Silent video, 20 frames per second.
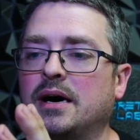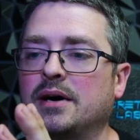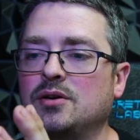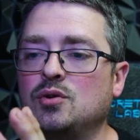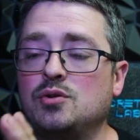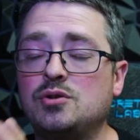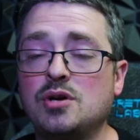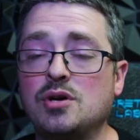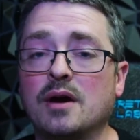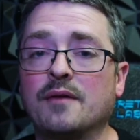
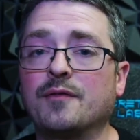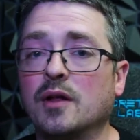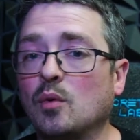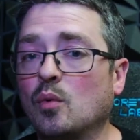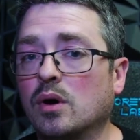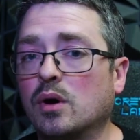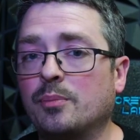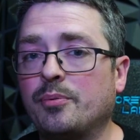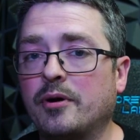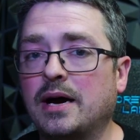You definitely
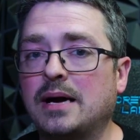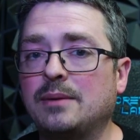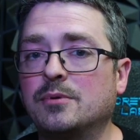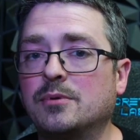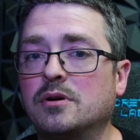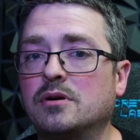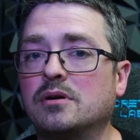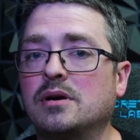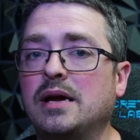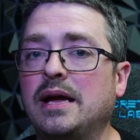want a
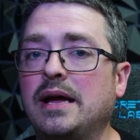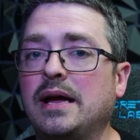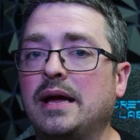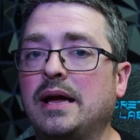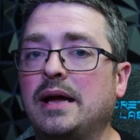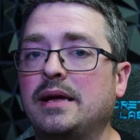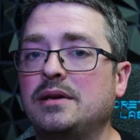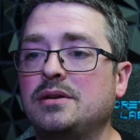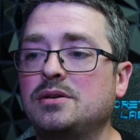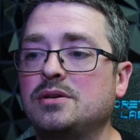primer,
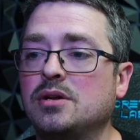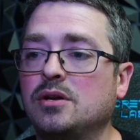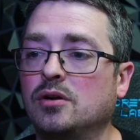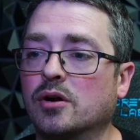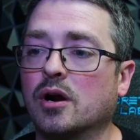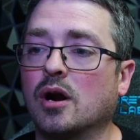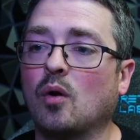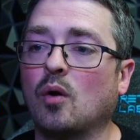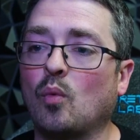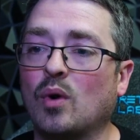and
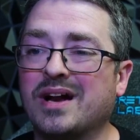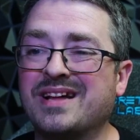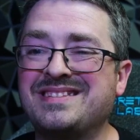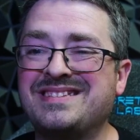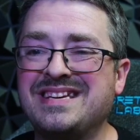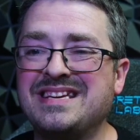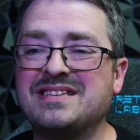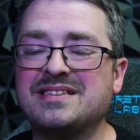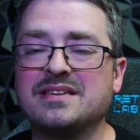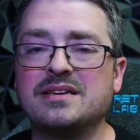you're going to want a
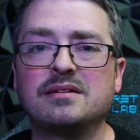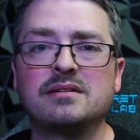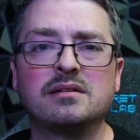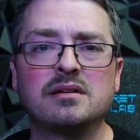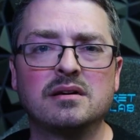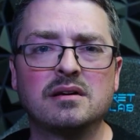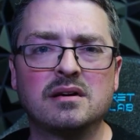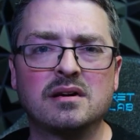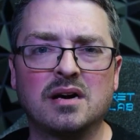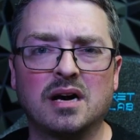decent
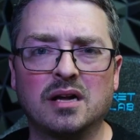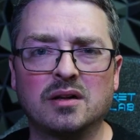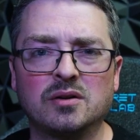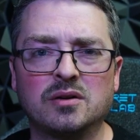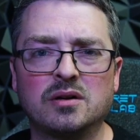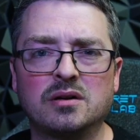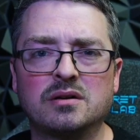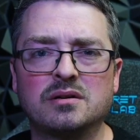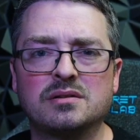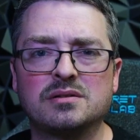
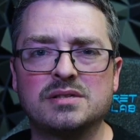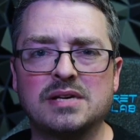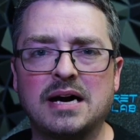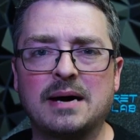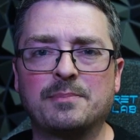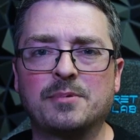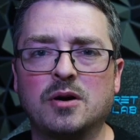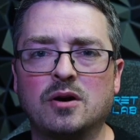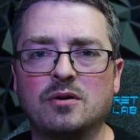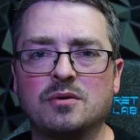color
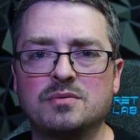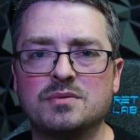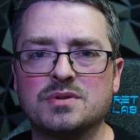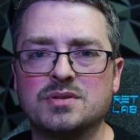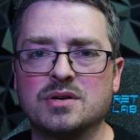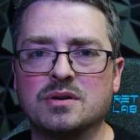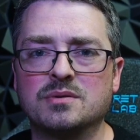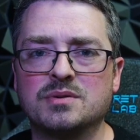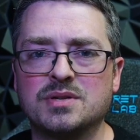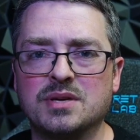top coat,
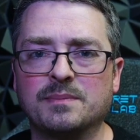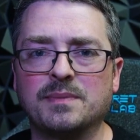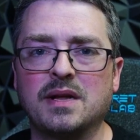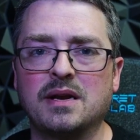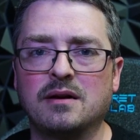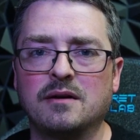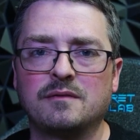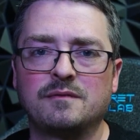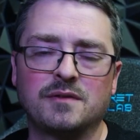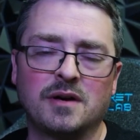so something
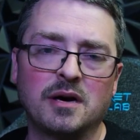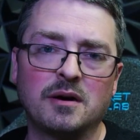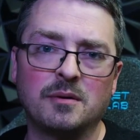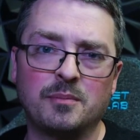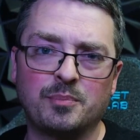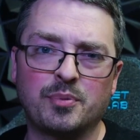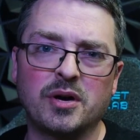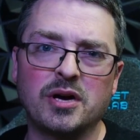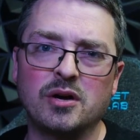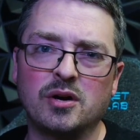of
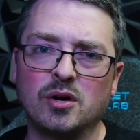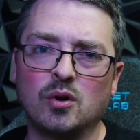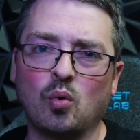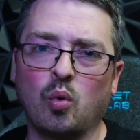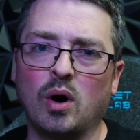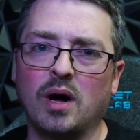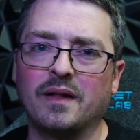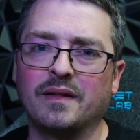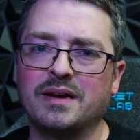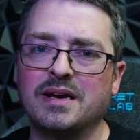pretty good
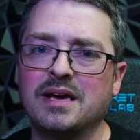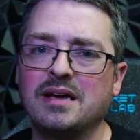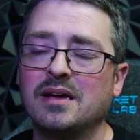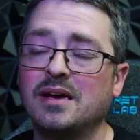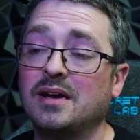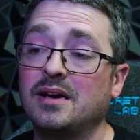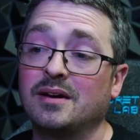quality.